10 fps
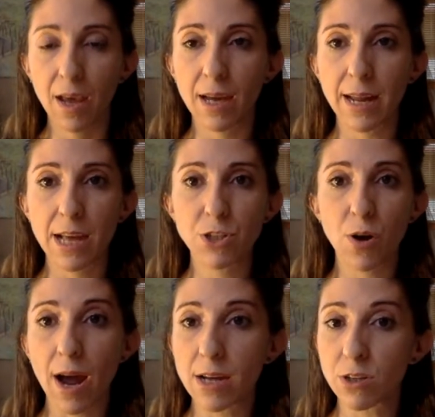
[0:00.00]
And as
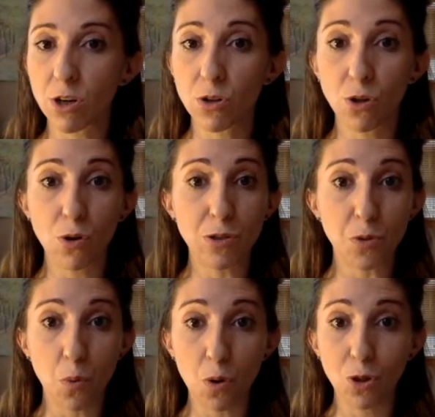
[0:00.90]
your eyes are closed
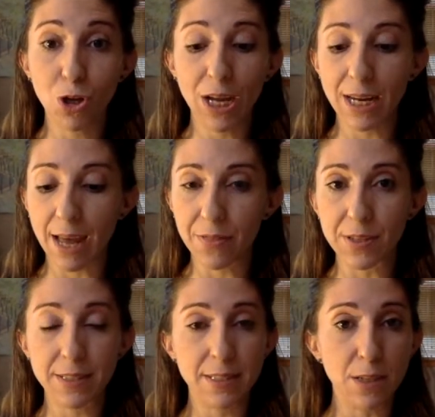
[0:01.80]
or looking at
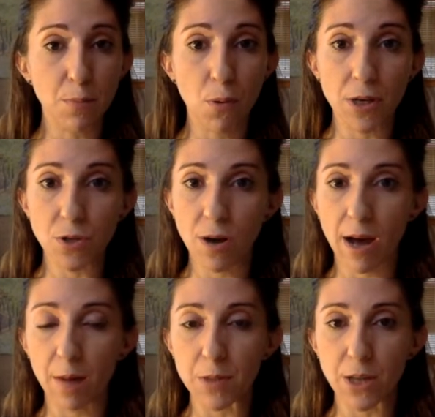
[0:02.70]
this still point or
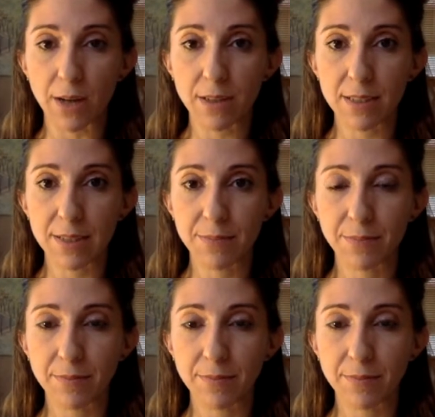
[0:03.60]
object,